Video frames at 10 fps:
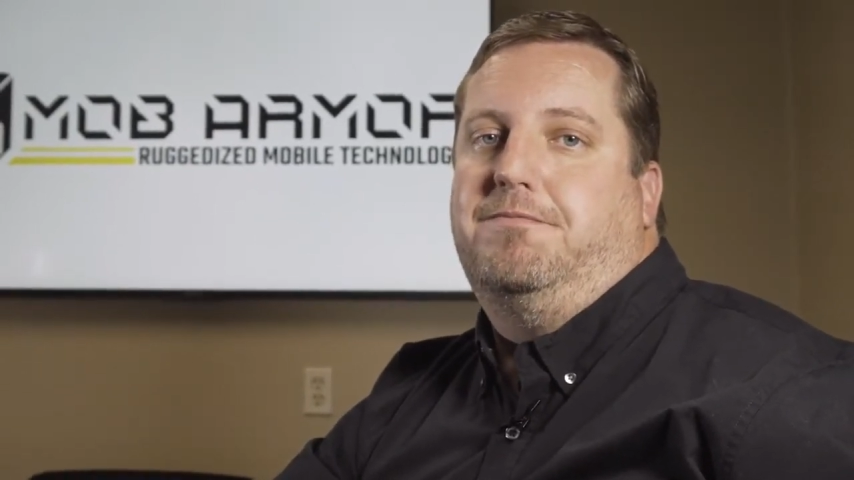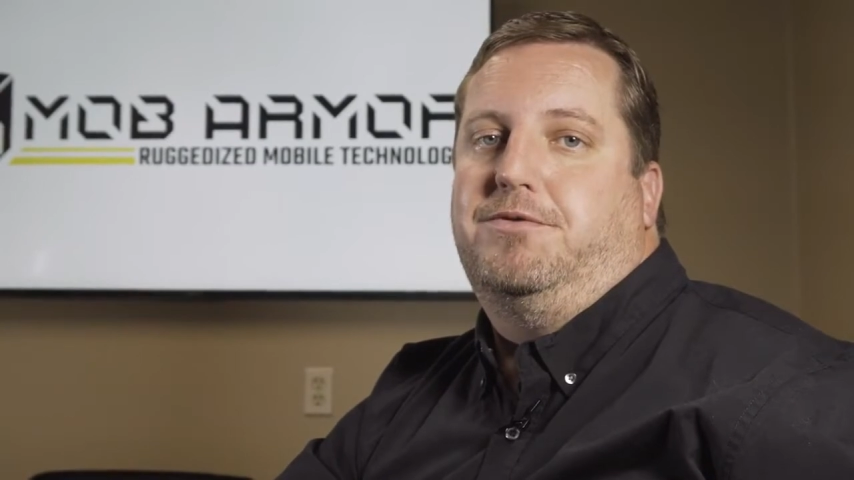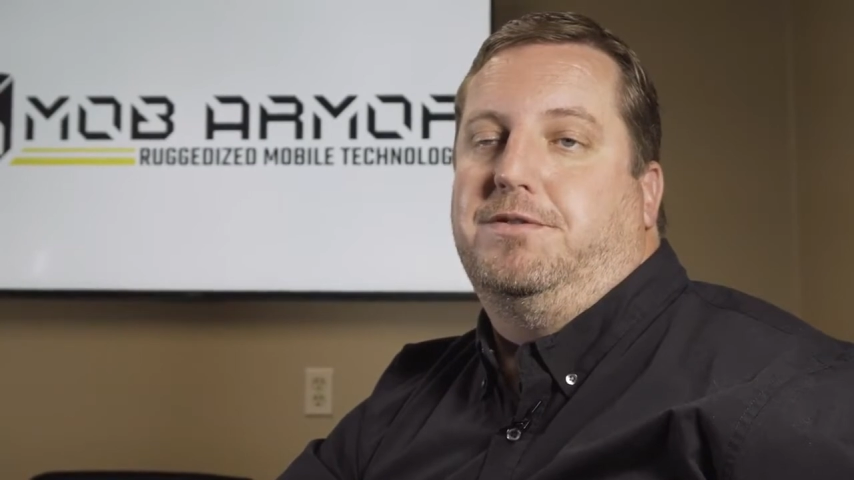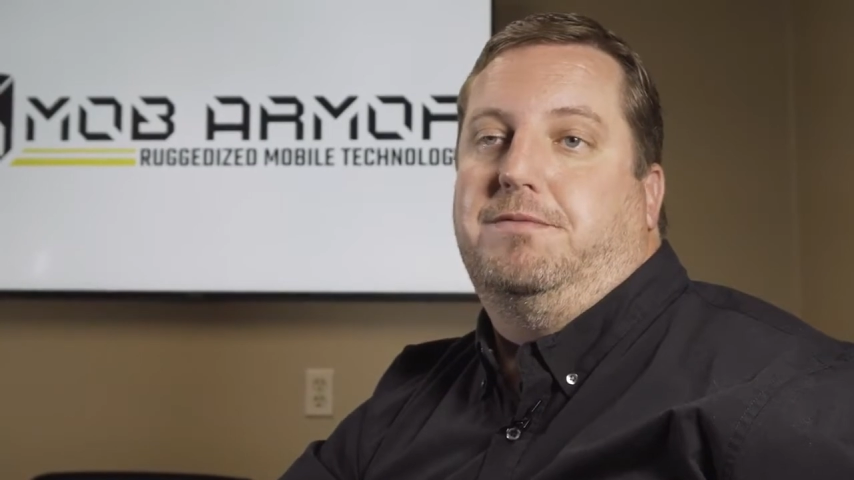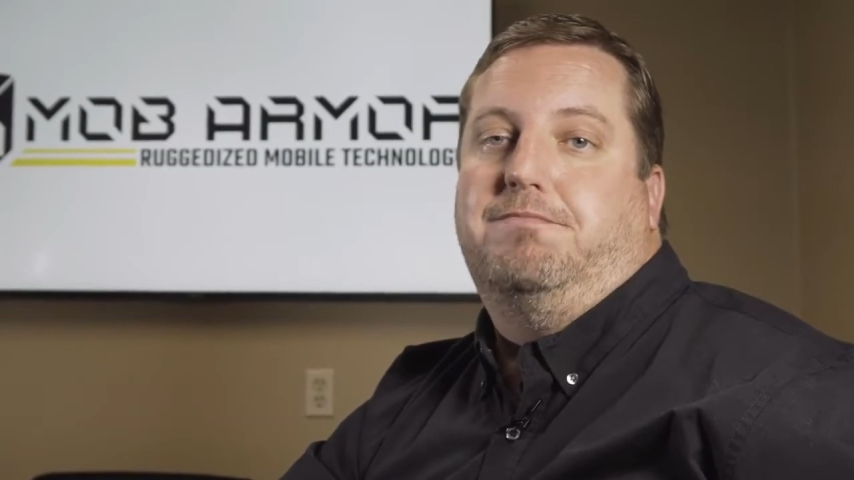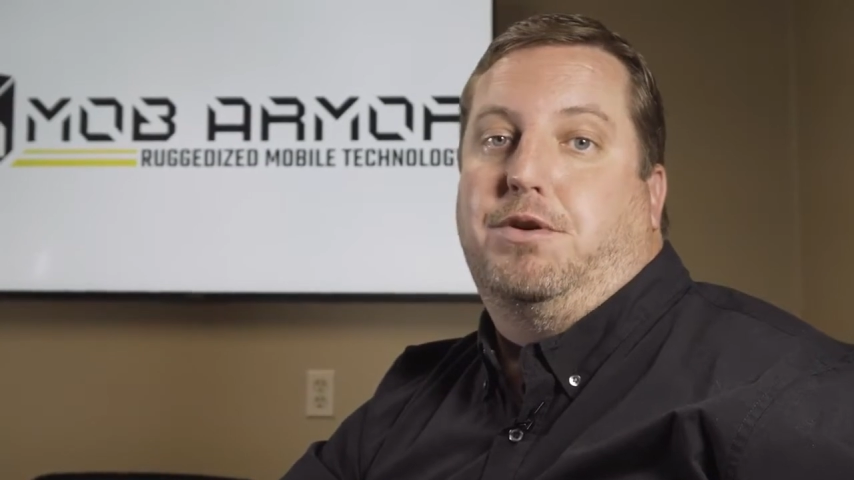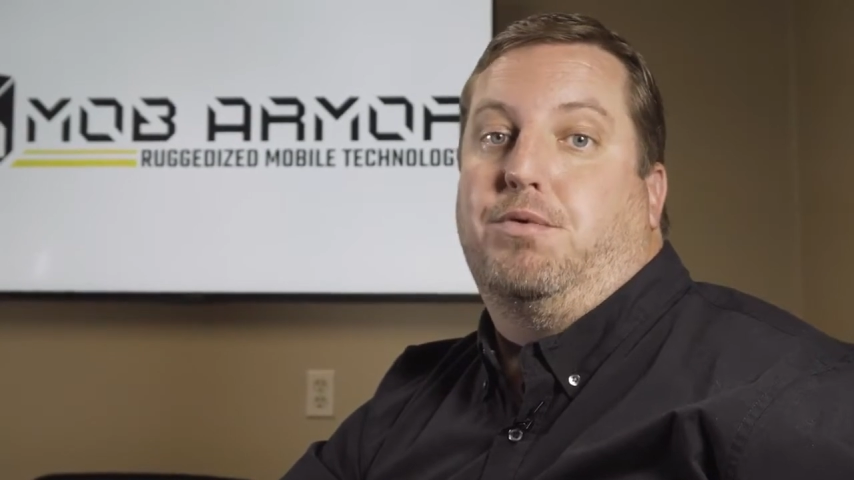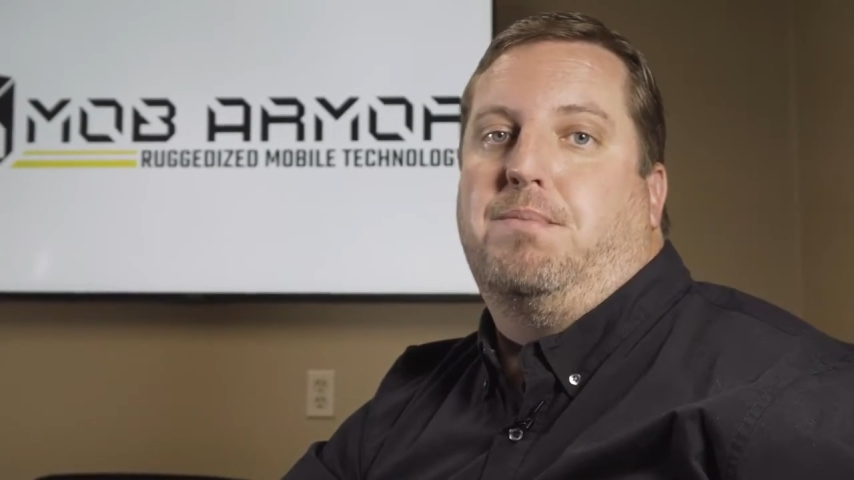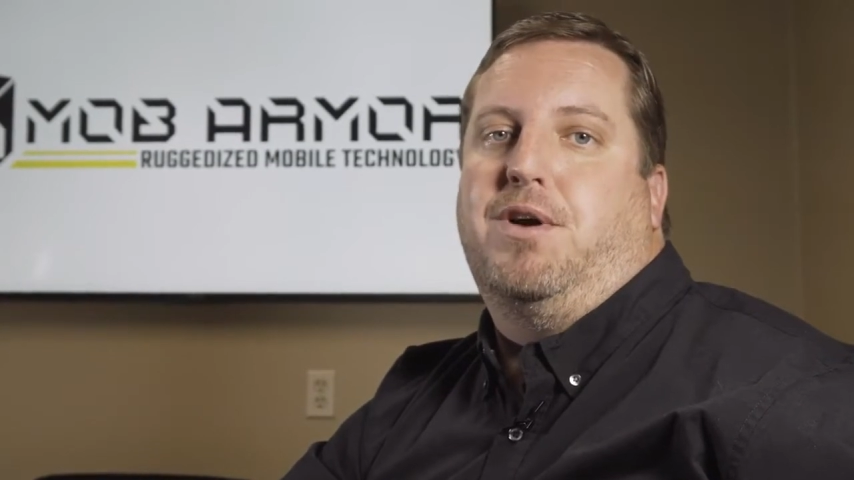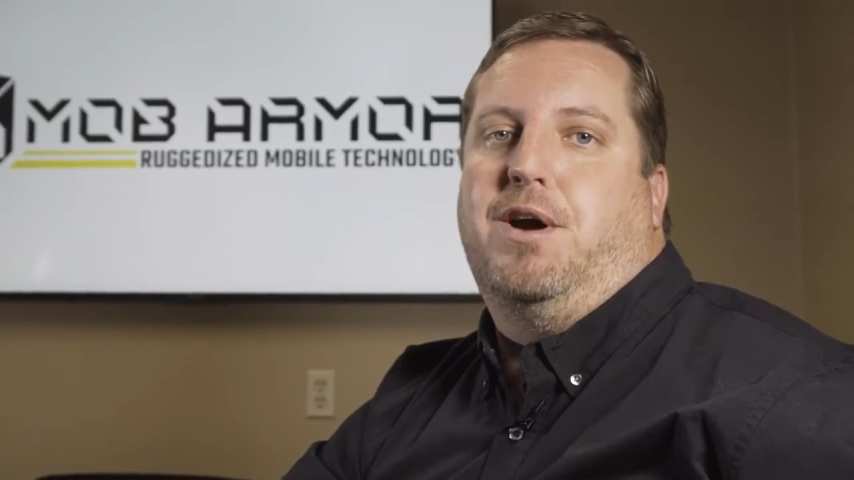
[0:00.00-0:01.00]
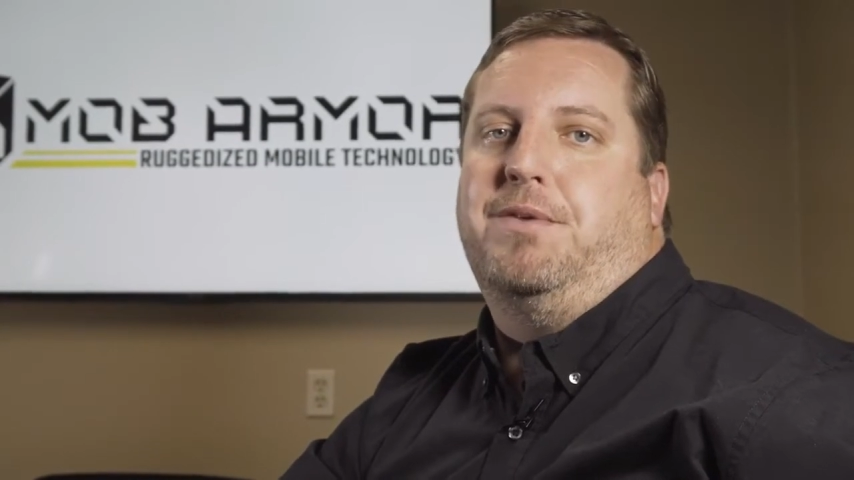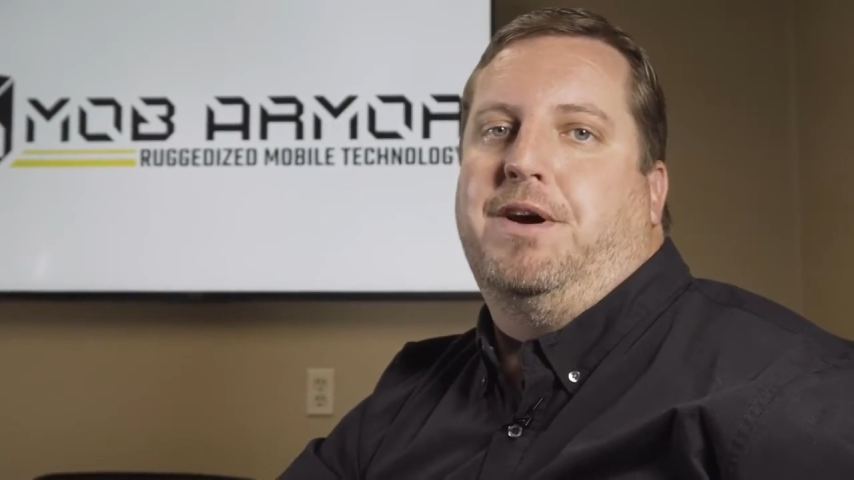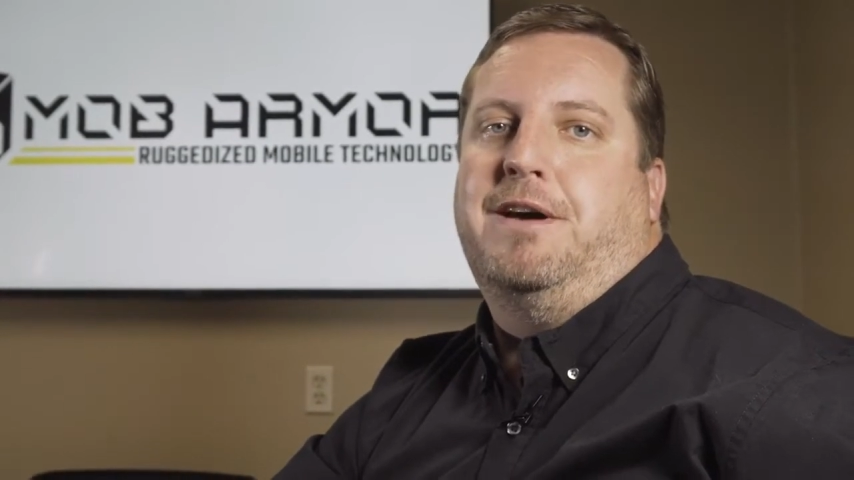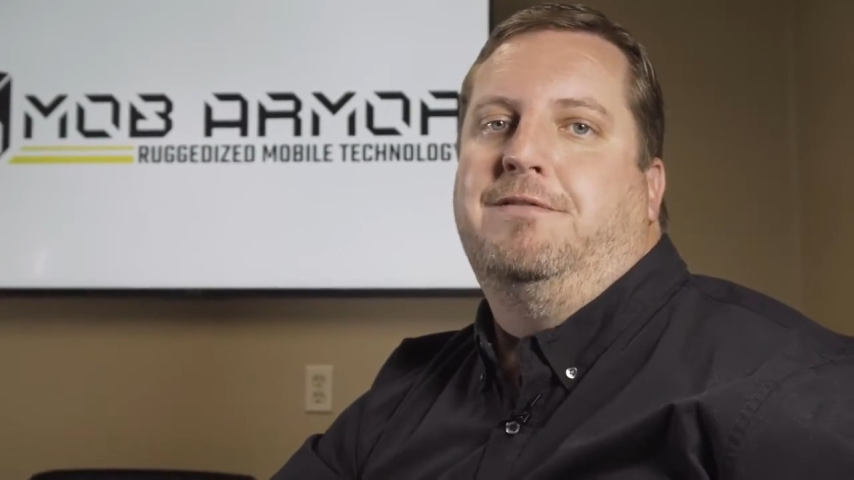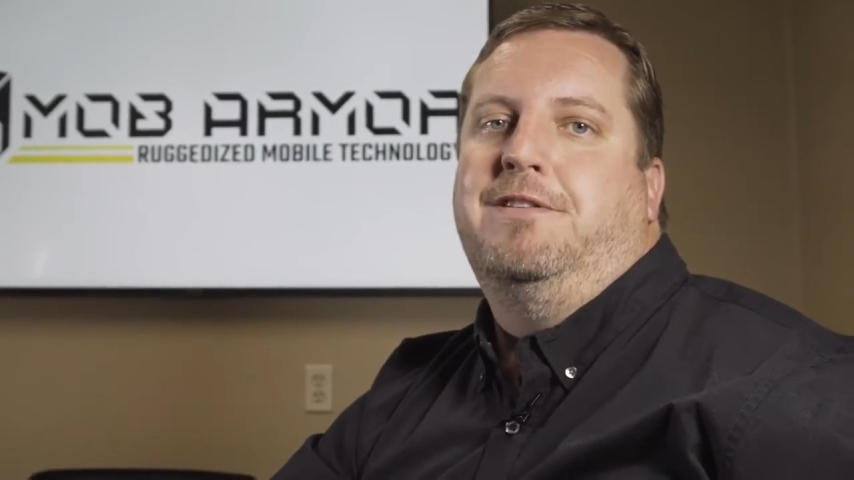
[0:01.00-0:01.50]
which is a great problem to
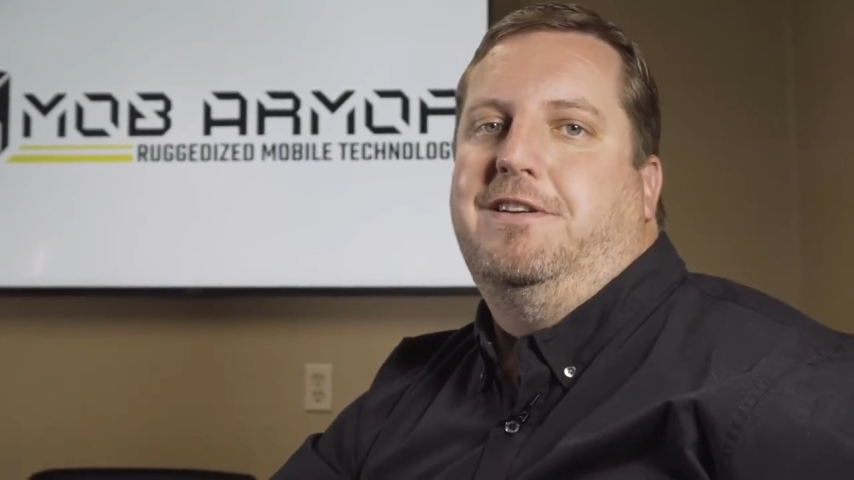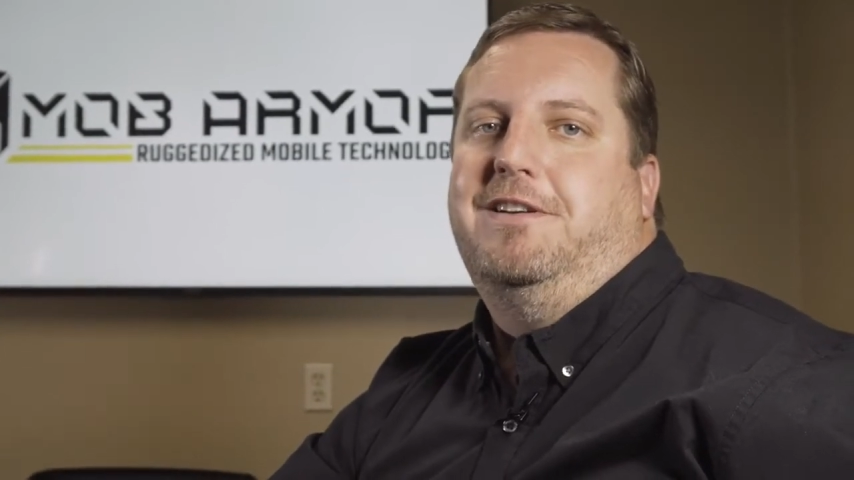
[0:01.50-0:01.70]
have.